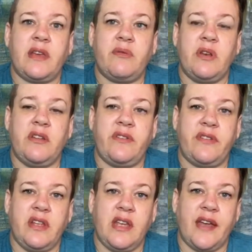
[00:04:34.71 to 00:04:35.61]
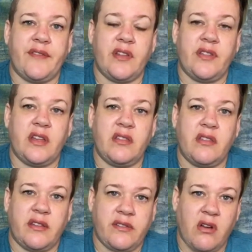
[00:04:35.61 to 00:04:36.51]
when you see everything
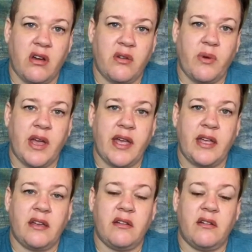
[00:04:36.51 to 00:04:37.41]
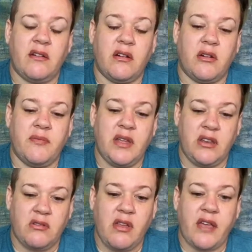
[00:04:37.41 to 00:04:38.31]
that's gone away
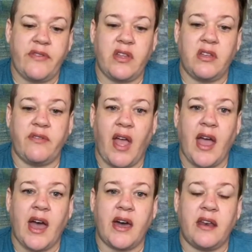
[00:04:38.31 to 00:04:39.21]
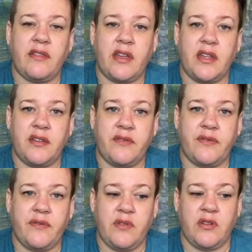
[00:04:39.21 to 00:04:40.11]
in your life that you've had, that
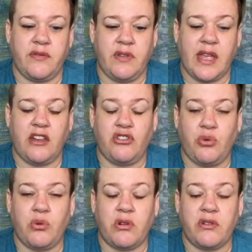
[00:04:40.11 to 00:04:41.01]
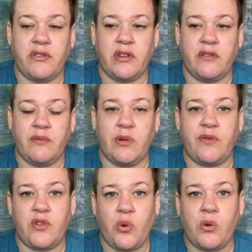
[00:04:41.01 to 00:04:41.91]
you've gained towards and you've
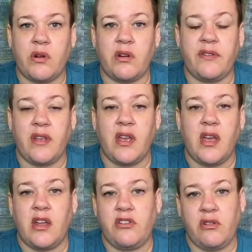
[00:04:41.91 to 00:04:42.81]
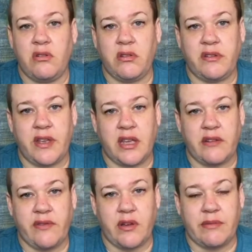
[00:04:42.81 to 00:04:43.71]
moved towards, totally taken
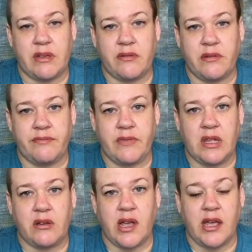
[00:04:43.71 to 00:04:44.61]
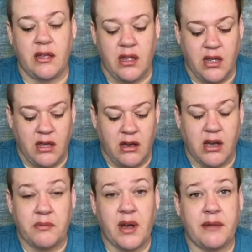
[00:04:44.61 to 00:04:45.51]
from you. Okay,
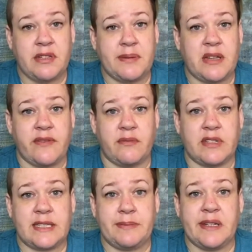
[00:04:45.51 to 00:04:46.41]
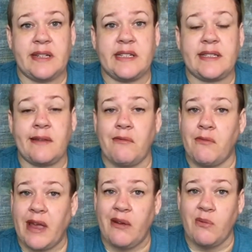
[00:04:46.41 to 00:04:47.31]
I'm speaking from experience.
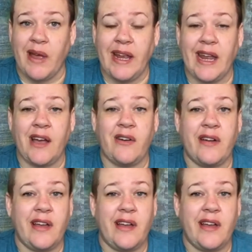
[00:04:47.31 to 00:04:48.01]
Like right now,